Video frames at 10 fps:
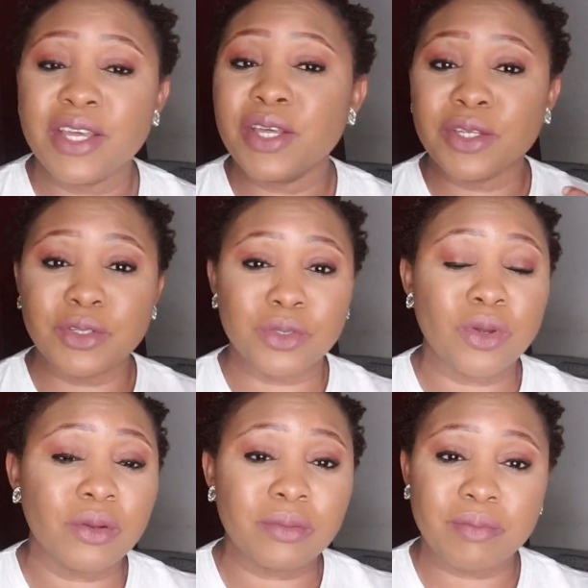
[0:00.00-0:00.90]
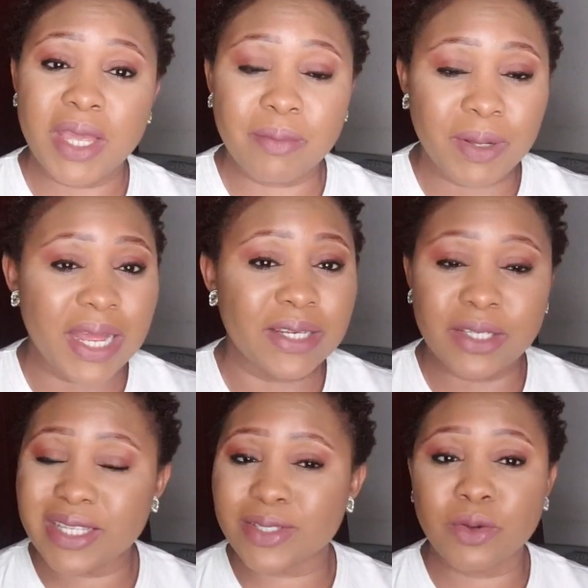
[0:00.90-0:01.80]
You don't make plan,
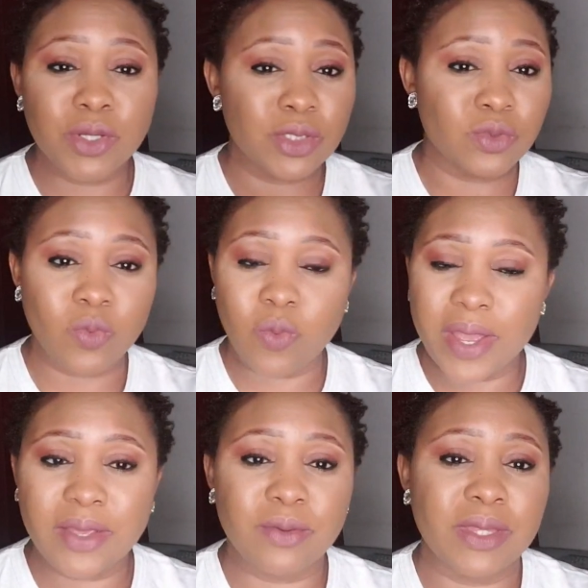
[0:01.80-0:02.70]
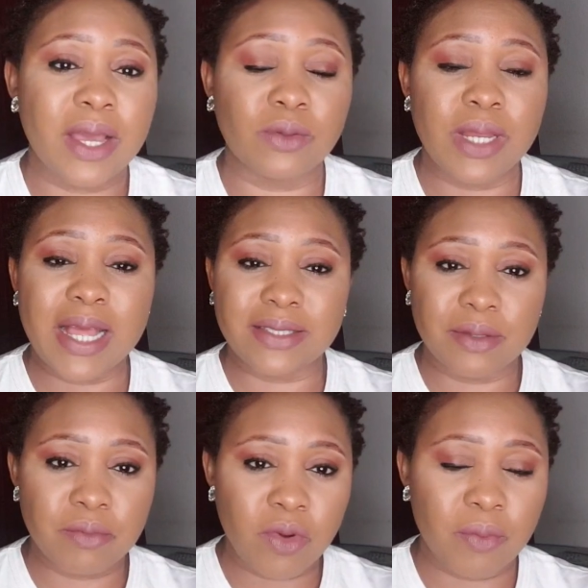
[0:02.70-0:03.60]
it's going to weigh you down as
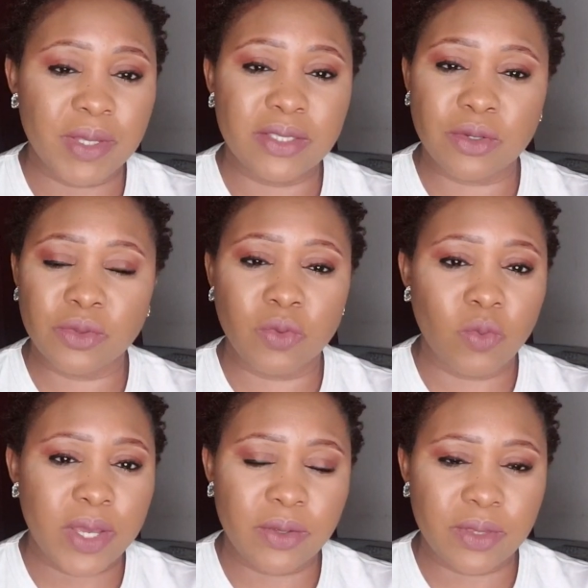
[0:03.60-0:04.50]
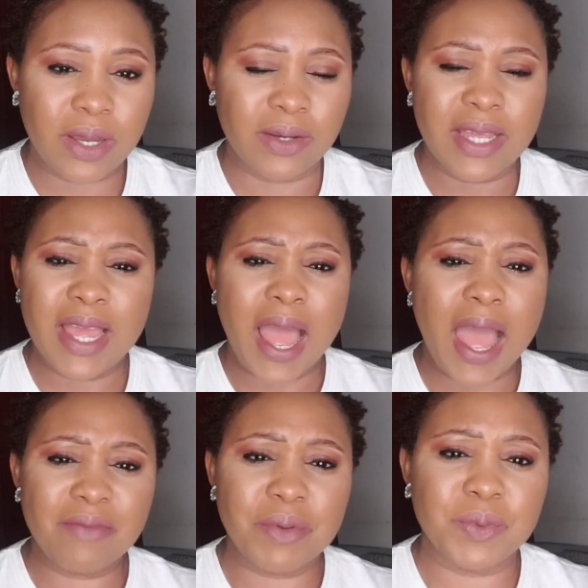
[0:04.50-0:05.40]
a mom. It's going to weigh you down. I
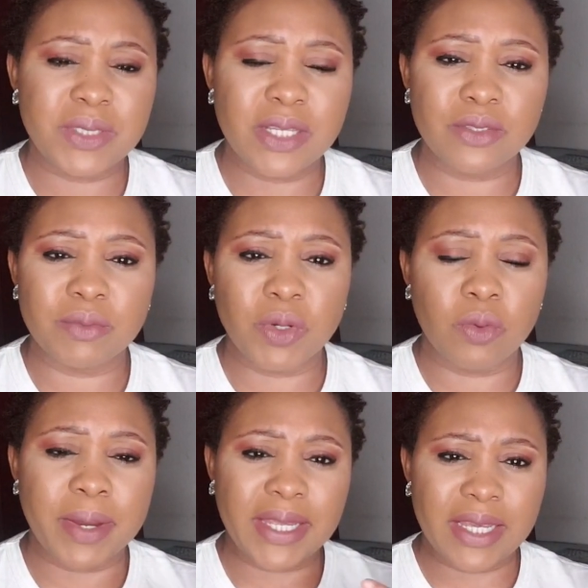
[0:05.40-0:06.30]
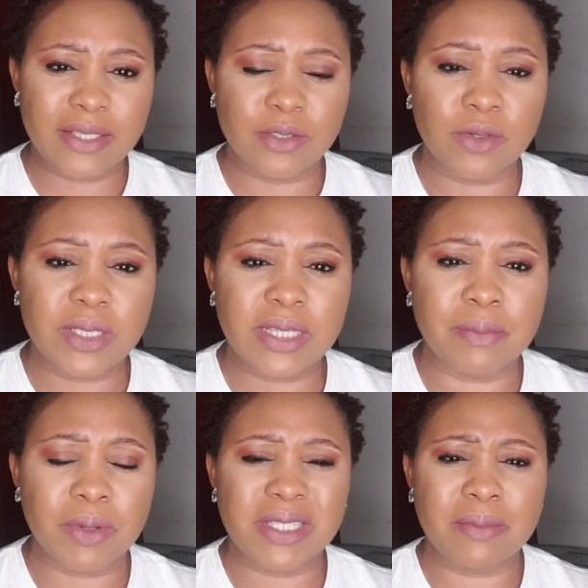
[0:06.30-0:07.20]
have people saying to me, oh, my kid don't
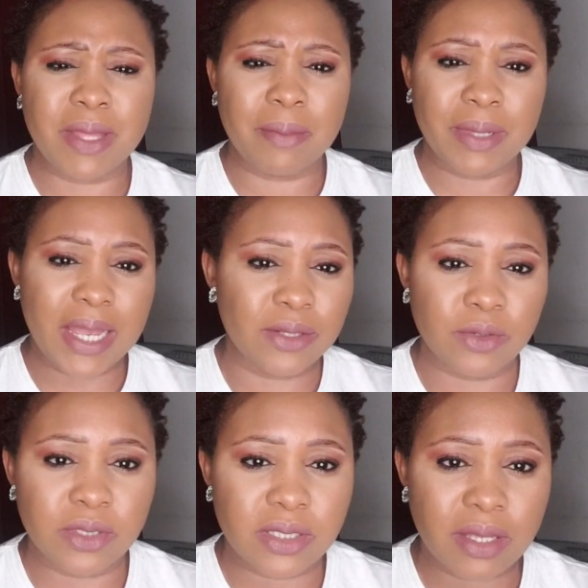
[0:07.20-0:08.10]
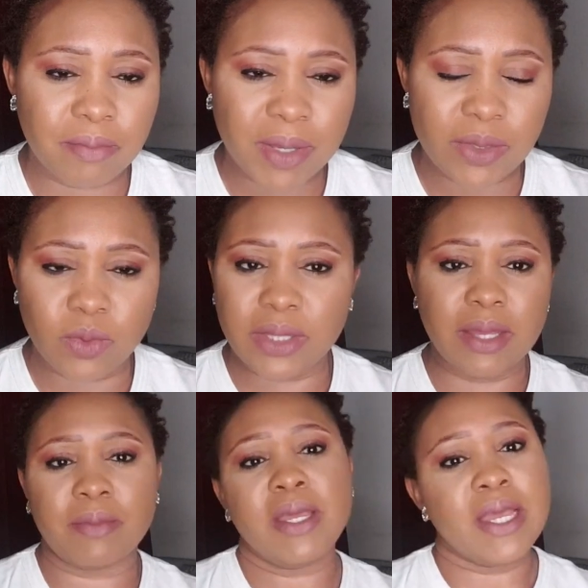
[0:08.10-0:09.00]
sleep except I'm lying on the same bed with
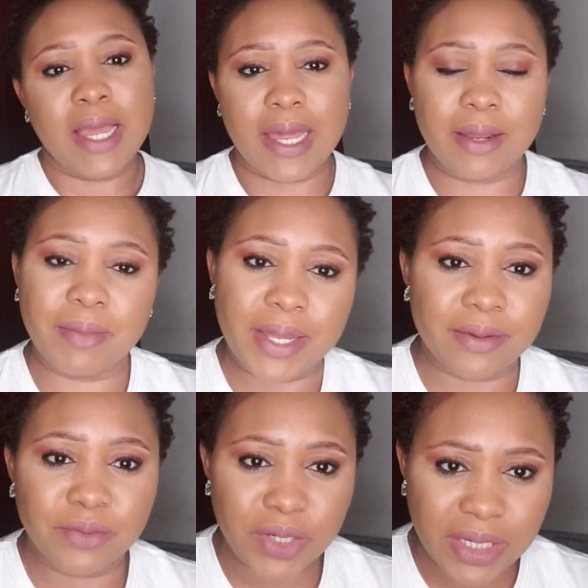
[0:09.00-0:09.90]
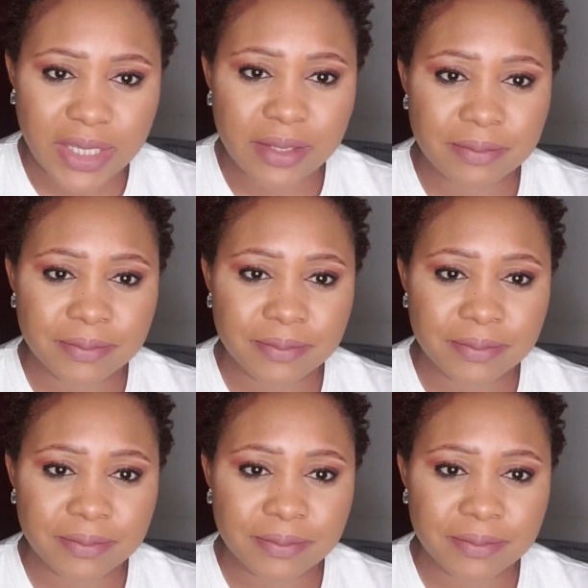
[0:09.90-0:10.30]
them. And I'm like, really?